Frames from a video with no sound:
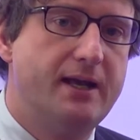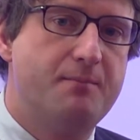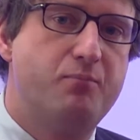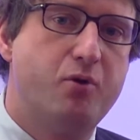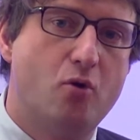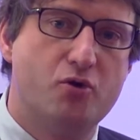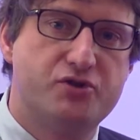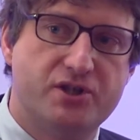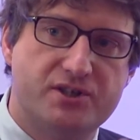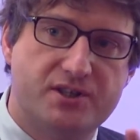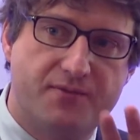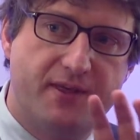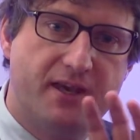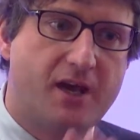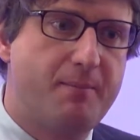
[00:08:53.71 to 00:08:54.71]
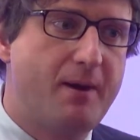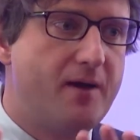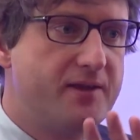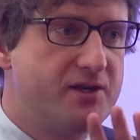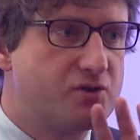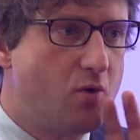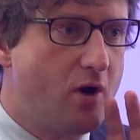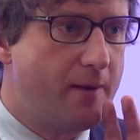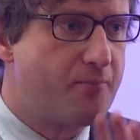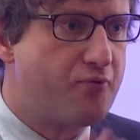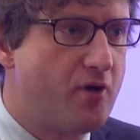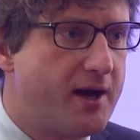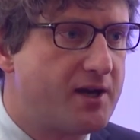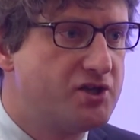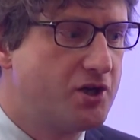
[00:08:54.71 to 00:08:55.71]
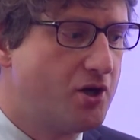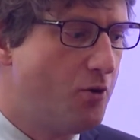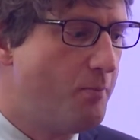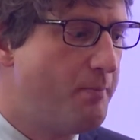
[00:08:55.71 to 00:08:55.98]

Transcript: important to think about these quite practical